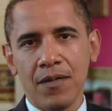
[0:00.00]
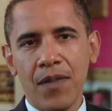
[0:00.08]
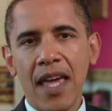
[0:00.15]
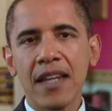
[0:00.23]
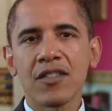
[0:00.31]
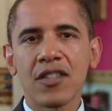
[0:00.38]

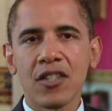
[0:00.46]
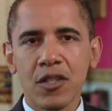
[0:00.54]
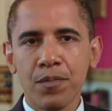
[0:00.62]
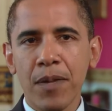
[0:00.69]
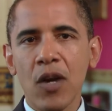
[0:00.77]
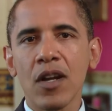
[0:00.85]
That is the
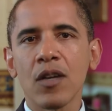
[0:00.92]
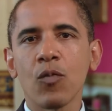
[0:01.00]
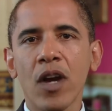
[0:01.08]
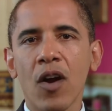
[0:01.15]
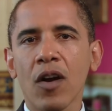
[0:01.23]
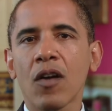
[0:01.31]
spirit
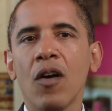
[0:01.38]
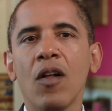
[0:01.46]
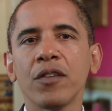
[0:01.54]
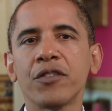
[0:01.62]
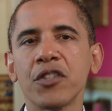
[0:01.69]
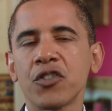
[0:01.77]
we are
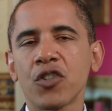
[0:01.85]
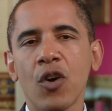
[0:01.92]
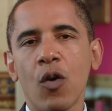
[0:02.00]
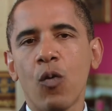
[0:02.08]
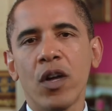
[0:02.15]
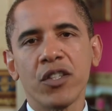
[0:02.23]
called to
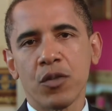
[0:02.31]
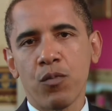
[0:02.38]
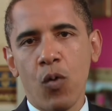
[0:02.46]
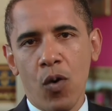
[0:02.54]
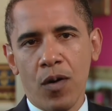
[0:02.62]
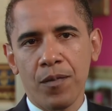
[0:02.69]
show
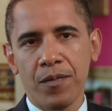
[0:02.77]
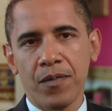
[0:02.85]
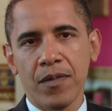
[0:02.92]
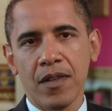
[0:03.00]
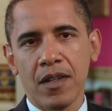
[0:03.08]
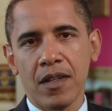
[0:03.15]
once more.
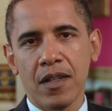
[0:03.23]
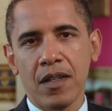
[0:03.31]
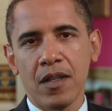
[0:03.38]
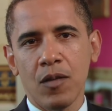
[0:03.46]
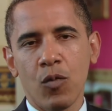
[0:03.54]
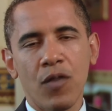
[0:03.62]

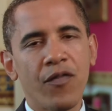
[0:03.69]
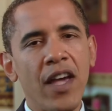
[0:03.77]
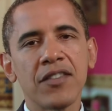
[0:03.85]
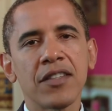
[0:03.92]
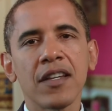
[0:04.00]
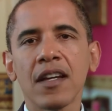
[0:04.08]
We're
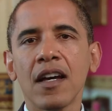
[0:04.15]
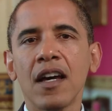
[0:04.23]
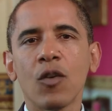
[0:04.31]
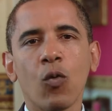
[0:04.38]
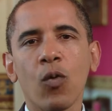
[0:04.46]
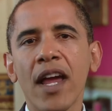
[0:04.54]
facing
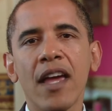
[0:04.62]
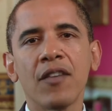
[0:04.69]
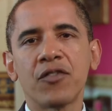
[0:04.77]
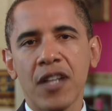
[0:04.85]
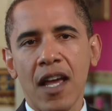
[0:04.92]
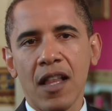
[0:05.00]
an array
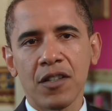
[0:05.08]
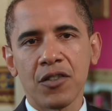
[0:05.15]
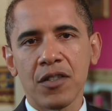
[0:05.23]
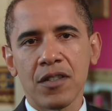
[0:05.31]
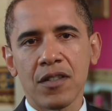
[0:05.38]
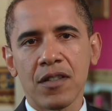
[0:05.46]
of
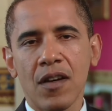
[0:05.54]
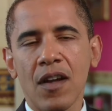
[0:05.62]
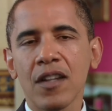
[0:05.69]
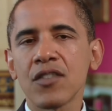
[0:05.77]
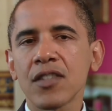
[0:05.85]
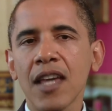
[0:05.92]
challenges
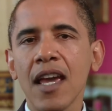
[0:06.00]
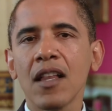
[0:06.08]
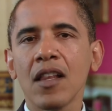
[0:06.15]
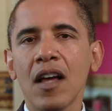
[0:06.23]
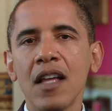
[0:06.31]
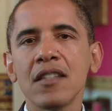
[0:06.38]
on a
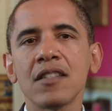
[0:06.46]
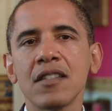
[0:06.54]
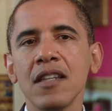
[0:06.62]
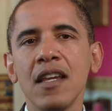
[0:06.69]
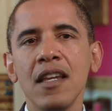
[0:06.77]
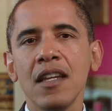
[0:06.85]
scale
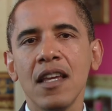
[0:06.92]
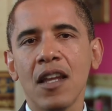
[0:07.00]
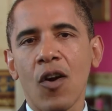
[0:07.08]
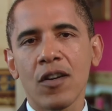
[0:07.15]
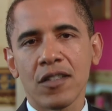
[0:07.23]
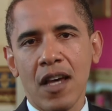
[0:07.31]
unseen
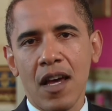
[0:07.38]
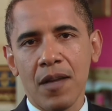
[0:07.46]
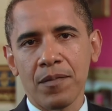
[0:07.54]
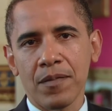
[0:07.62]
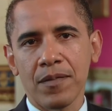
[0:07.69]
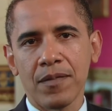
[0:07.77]
in our
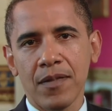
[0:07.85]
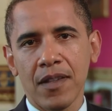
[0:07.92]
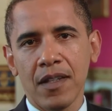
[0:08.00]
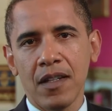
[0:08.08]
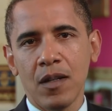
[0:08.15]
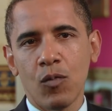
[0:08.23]
time.
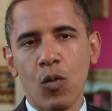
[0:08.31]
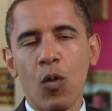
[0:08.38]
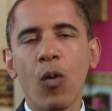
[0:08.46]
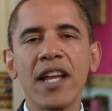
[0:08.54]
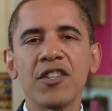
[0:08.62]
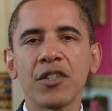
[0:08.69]
We're
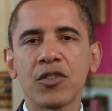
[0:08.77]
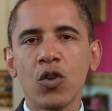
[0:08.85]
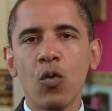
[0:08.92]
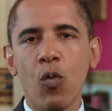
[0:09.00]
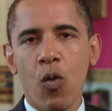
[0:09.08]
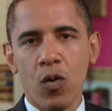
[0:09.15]
waging
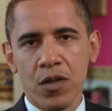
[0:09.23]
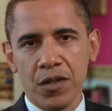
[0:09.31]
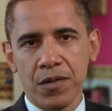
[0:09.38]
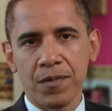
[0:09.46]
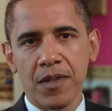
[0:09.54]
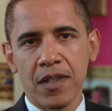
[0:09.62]
2
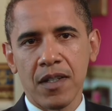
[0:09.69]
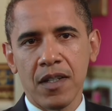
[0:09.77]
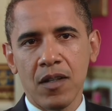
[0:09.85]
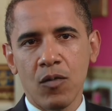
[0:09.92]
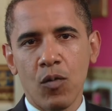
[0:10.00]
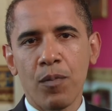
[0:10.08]
wars.
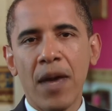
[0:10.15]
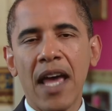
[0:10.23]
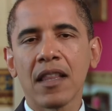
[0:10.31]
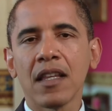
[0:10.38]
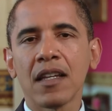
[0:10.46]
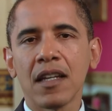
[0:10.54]
We're
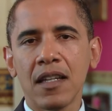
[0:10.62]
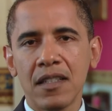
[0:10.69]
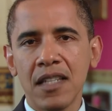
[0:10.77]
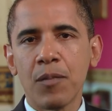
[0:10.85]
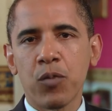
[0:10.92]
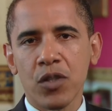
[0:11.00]
battling a
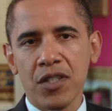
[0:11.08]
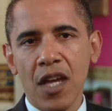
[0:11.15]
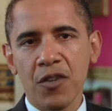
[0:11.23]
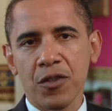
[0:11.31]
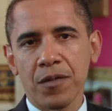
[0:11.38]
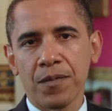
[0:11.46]
deep
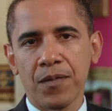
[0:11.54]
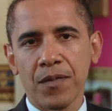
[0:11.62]
recession.